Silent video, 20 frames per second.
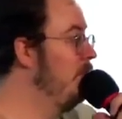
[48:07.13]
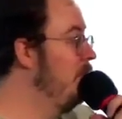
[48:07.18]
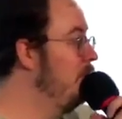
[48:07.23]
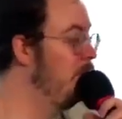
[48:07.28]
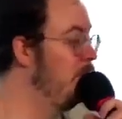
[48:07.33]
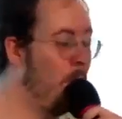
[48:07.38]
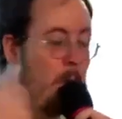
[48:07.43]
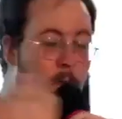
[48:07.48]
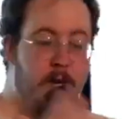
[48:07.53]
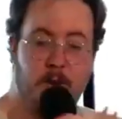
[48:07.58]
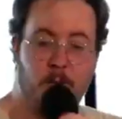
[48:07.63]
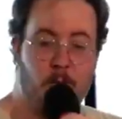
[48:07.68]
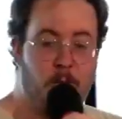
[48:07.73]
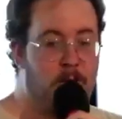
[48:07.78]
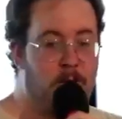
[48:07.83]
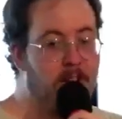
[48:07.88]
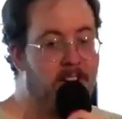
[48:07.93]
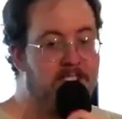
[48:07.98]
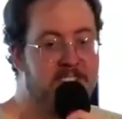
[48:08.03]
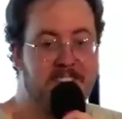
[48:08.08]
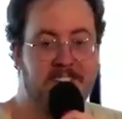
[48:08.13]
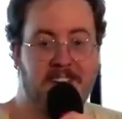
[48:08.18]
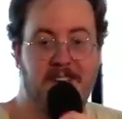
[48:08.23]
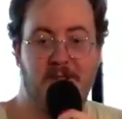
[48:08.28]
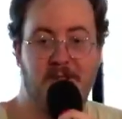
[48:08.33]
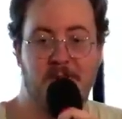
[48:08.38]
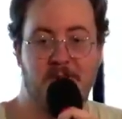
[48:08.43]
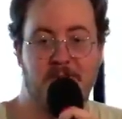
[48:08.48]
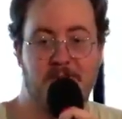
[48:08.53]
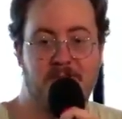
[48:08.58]
but we can work on it
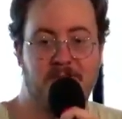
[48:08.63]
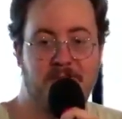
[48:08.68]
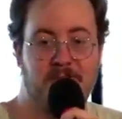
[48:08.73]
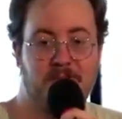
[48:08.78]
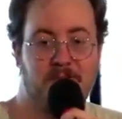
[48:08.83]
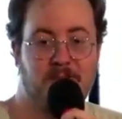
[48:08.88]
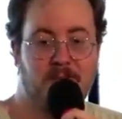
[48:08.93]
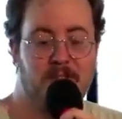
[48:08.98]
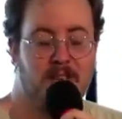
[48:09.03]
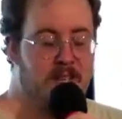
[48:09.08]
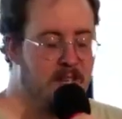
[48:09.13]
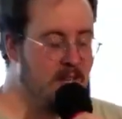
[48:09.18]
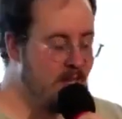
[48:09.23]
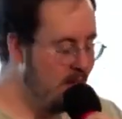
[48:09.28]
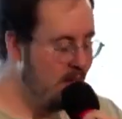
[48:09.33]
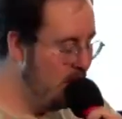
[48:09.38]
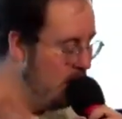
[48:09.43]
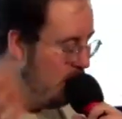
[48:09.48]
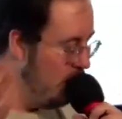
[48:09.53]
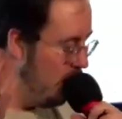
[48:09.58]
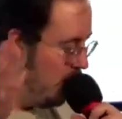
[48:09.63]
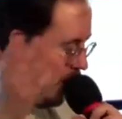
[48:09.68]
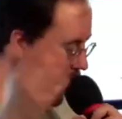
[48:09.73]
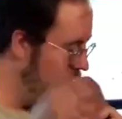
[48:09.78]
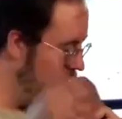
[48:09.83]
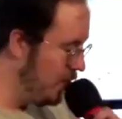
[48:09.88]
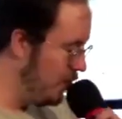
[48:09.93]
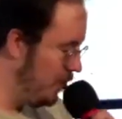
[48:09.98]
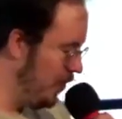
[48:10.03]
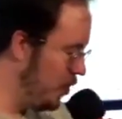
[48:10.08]
together.
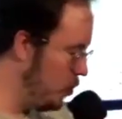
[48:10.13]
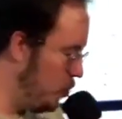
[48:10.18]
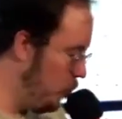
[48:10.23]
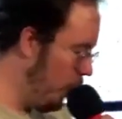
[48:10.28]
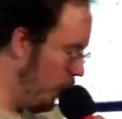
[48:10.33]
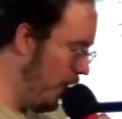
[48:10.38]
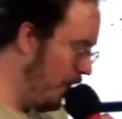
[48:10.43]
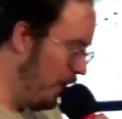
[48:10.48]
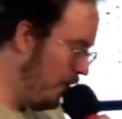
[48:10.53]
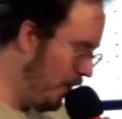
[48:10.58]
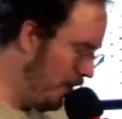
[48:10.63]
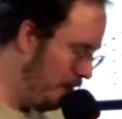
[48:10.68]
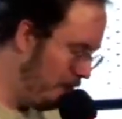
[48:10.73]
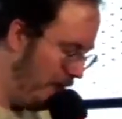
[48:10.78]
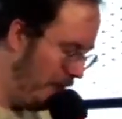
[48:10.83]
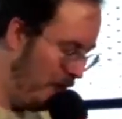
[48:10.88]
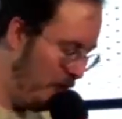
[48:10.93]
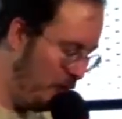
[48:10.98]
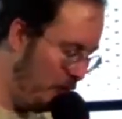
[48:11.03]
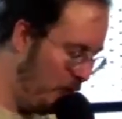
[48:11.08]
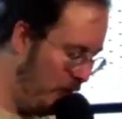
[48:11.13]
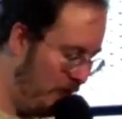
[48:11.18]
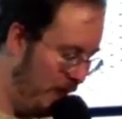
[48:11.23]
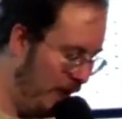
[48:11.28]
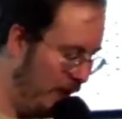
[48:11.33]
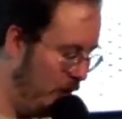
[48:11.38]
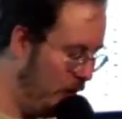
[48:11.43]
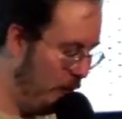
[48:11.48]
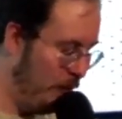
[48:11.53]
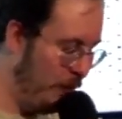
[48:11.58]
Uh, so let's pray. Uh, Father, we
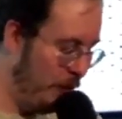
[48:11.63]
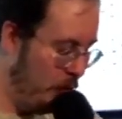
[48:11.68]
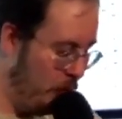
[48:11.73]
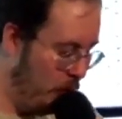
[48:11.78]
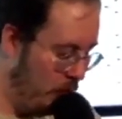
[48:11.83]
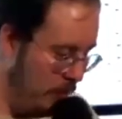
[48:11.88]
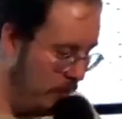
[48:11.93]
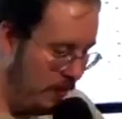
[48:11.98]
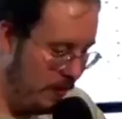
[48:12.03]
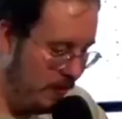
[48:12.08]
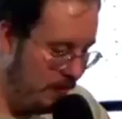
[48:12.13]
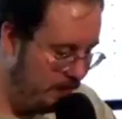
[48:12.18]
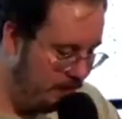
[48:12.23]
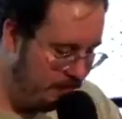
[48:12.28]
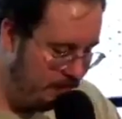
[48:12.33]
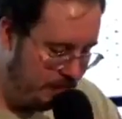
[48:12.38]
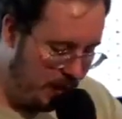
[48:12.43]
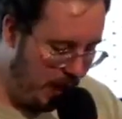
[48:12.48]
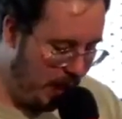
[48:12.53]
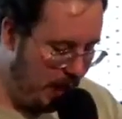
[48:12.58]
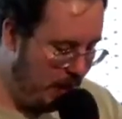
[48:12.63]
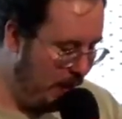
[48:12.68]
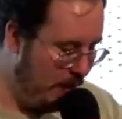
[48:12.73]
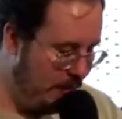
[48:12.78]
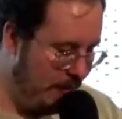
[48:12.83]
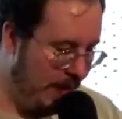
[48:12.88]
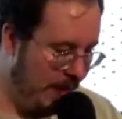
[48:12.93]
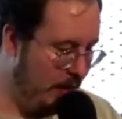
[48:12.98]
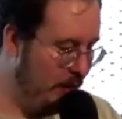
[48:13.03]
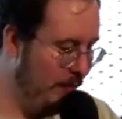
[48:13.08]
thank you for your word. God, I
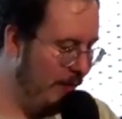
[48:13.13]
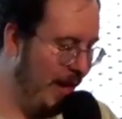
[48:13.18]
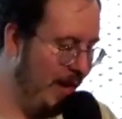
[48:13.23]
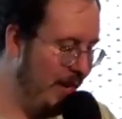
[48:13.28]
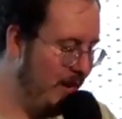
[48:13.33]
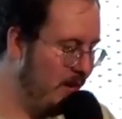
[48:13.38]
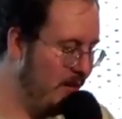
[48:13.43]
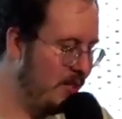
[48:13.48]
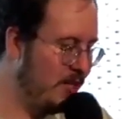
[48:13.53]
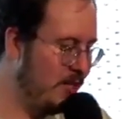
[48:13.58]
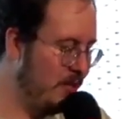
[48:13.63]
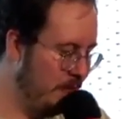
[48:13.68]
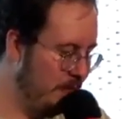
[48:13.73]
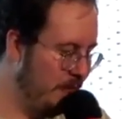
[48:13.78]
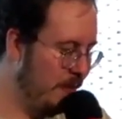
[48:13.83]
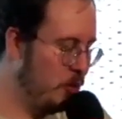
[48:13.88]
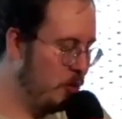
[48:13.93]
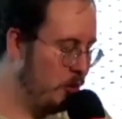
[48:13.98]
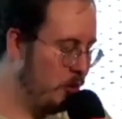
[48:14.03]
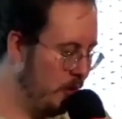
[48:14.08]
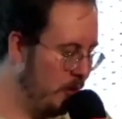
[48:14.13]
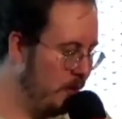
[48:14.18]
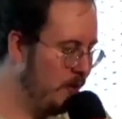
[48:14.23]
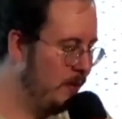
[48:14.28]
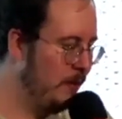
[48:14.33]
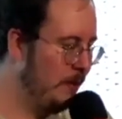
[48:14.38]
thank you that it is sufficient.